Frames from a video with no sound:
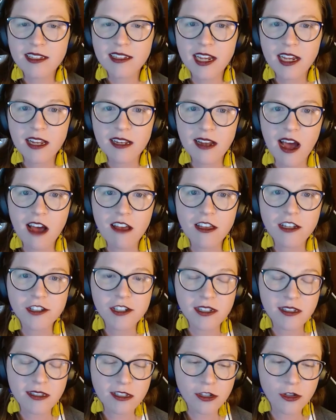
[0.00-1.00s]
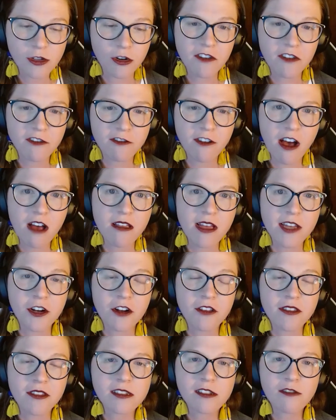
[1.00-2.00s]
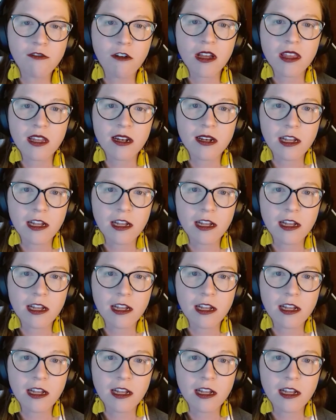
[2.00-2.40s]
technologies that sort of fall under this fourth